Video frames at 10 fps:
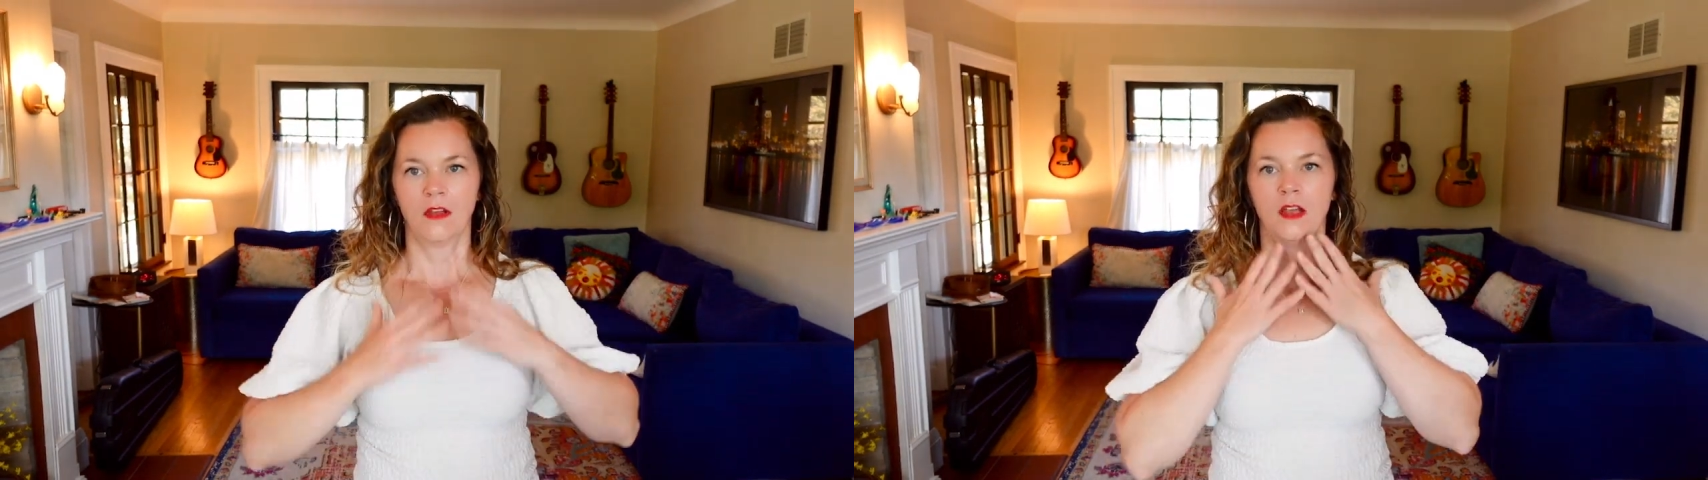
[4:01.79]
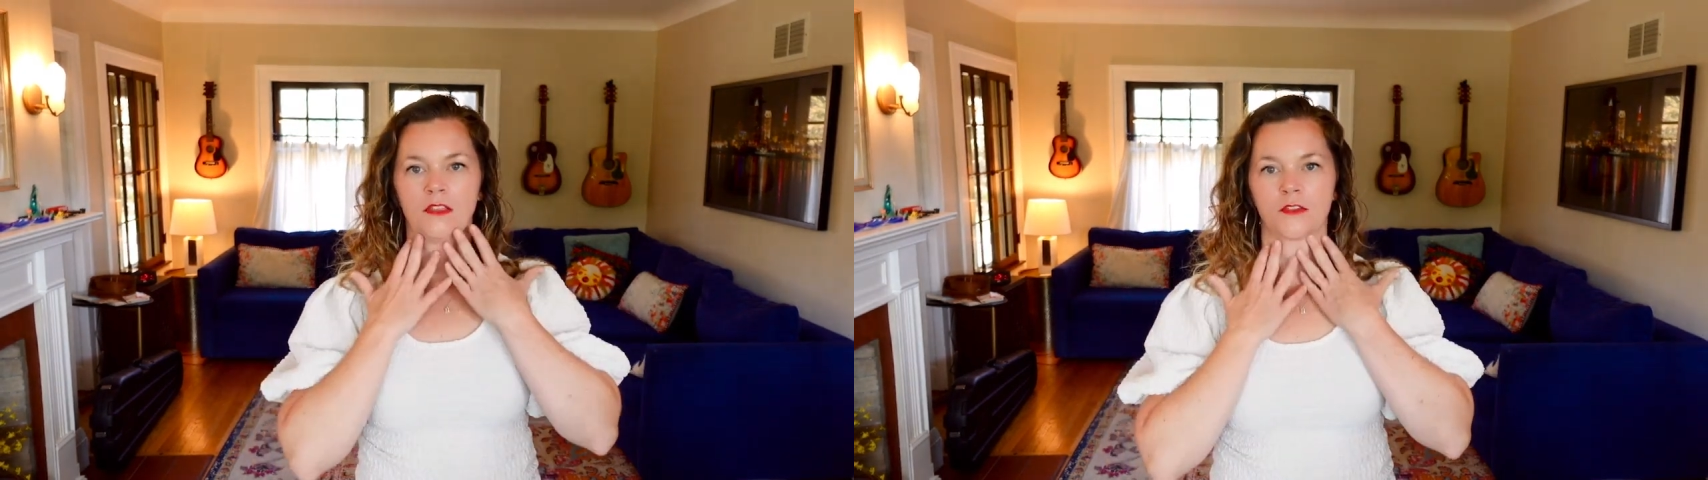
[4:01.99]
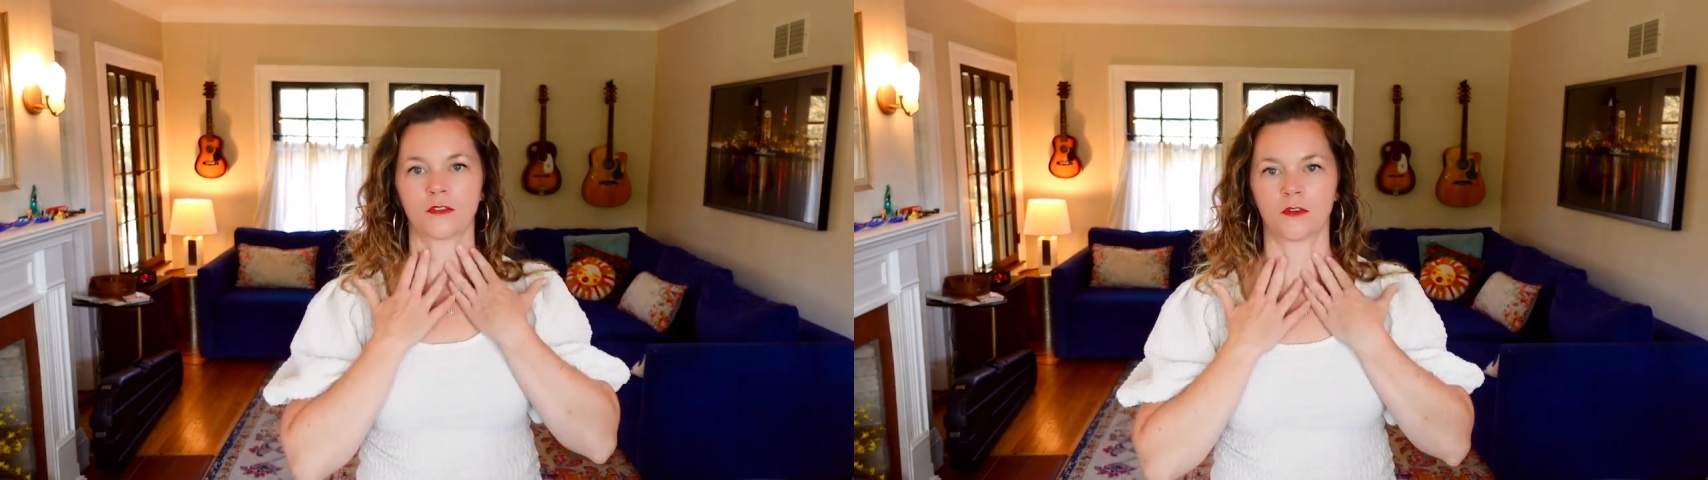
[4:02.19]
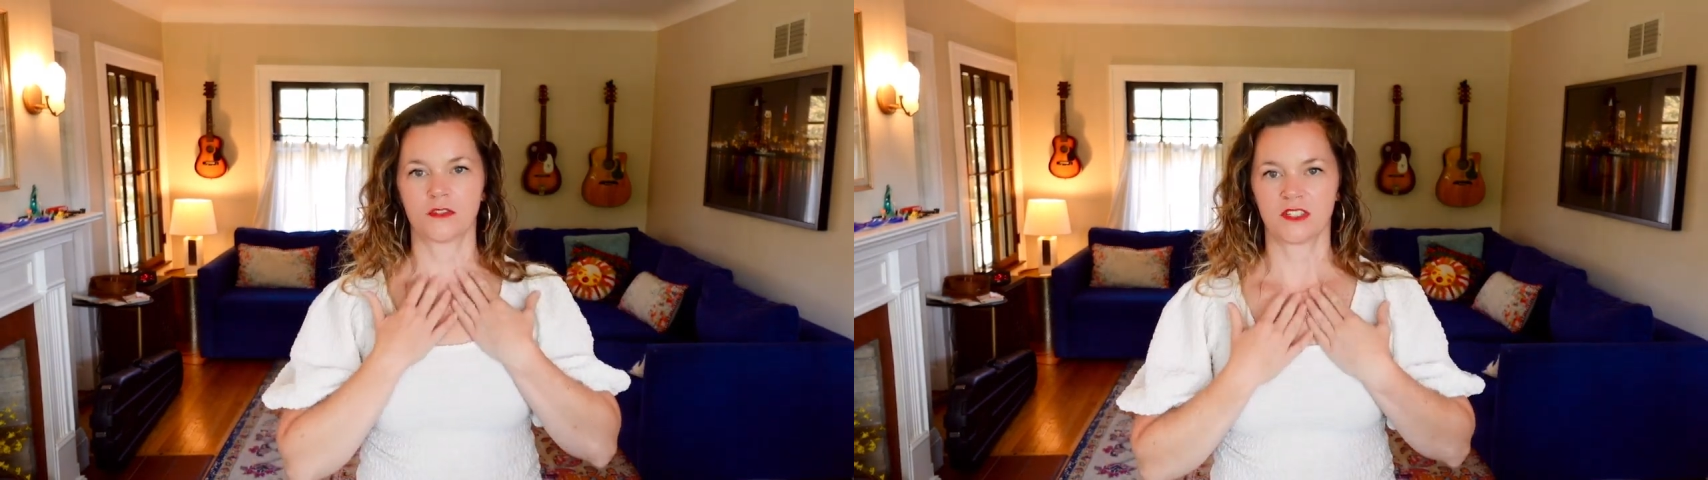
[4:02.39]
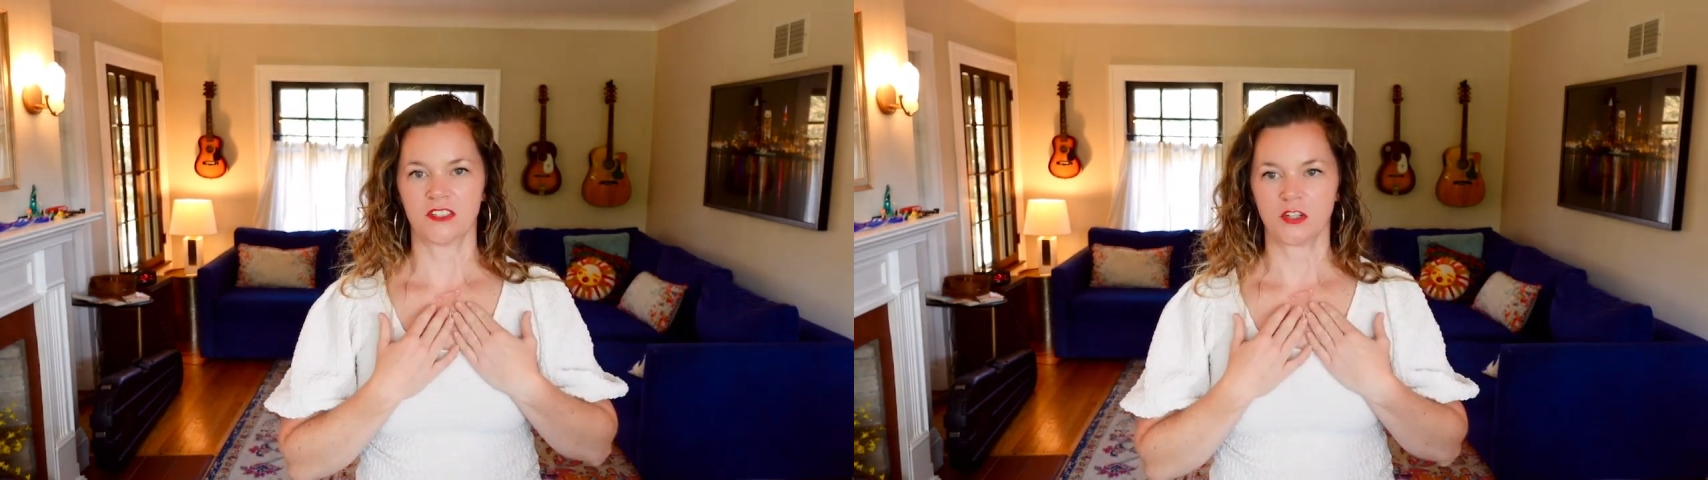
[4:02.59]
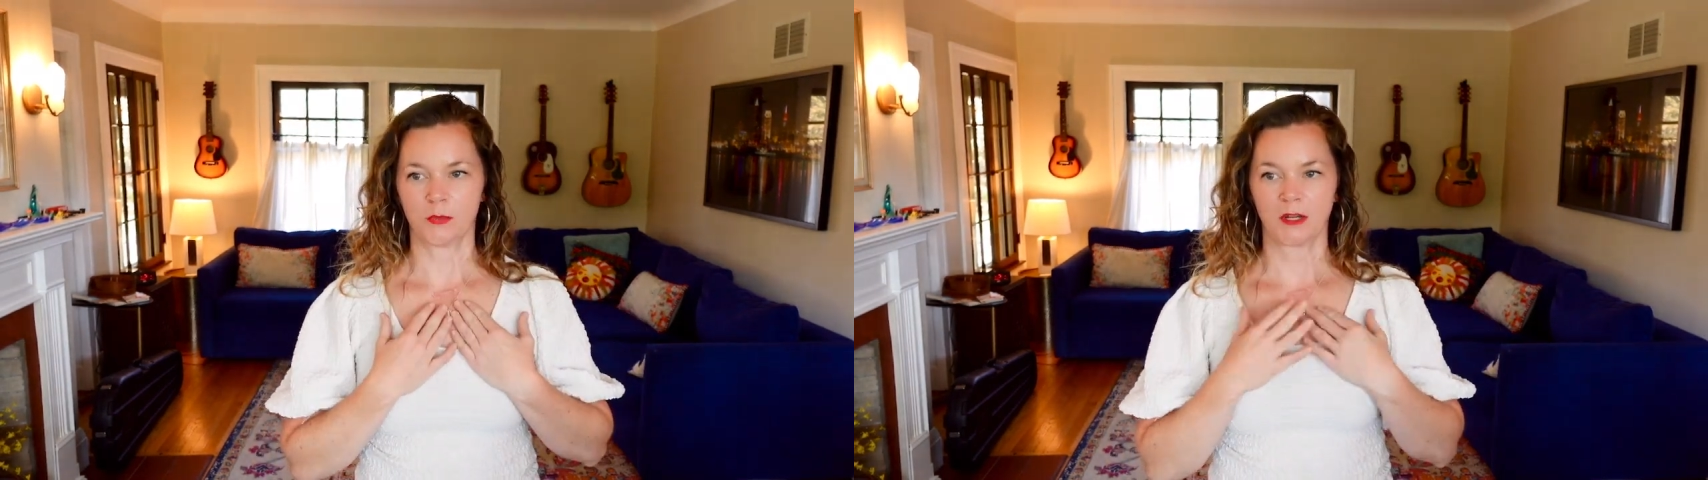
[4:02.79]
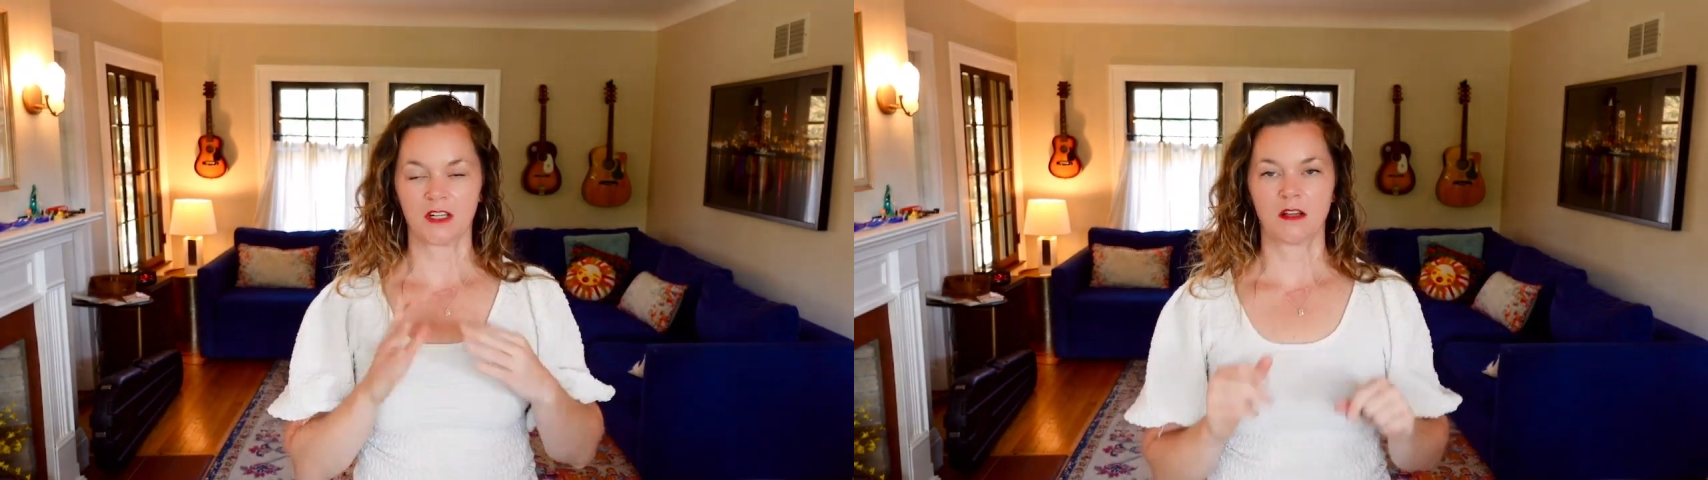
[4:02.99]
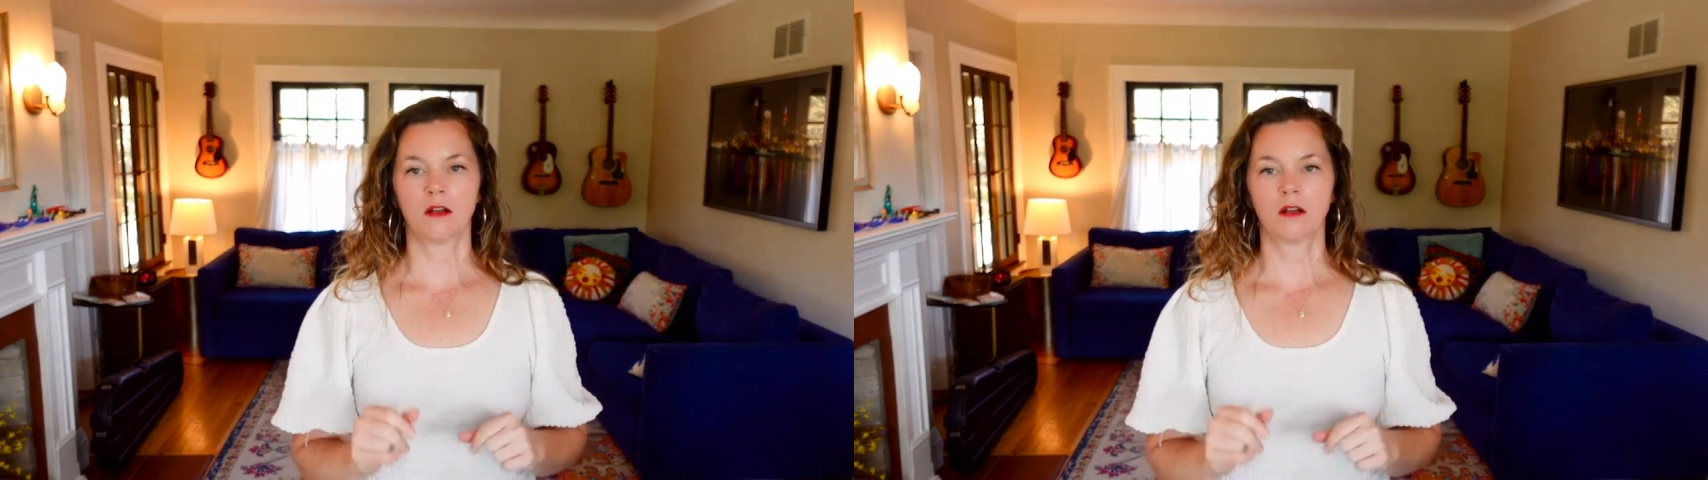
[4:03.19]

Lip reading: and the throat stays open.